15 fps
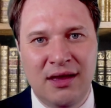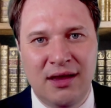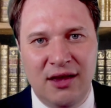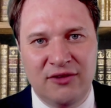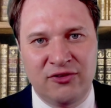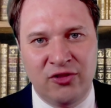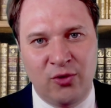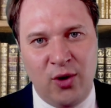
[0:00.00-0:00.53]

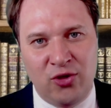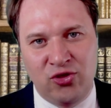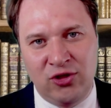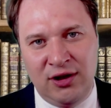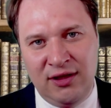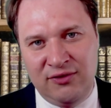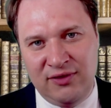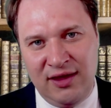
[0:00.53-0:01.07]
So the question
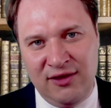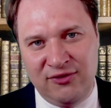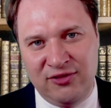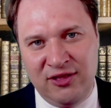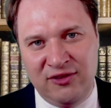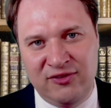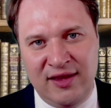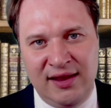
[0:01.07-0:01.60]
is
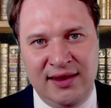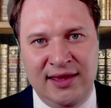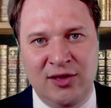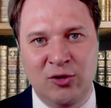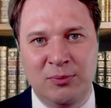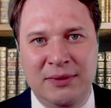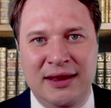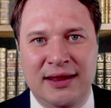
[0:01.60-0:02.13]
this a
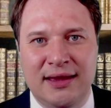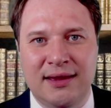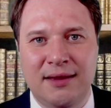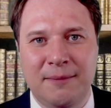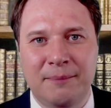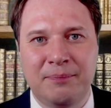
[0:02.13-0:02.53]
legal meeting?